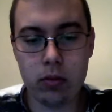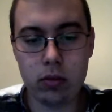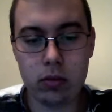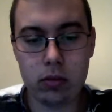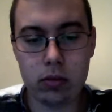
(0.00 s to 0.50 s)

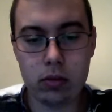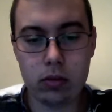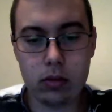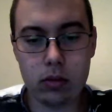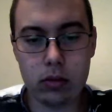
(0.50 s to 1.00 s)

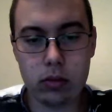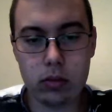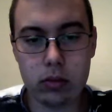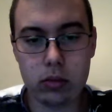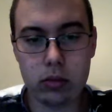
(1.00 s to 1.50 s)

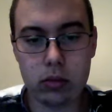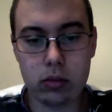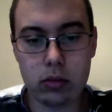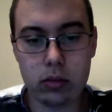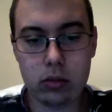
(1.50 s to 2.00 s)

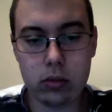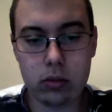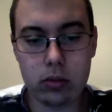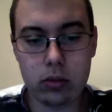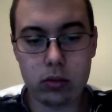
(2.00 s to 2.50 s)

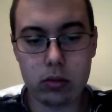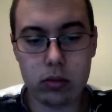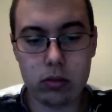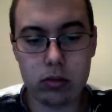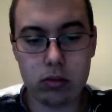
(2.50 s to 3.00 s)

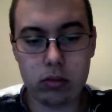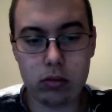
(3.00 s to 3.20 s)
(silence)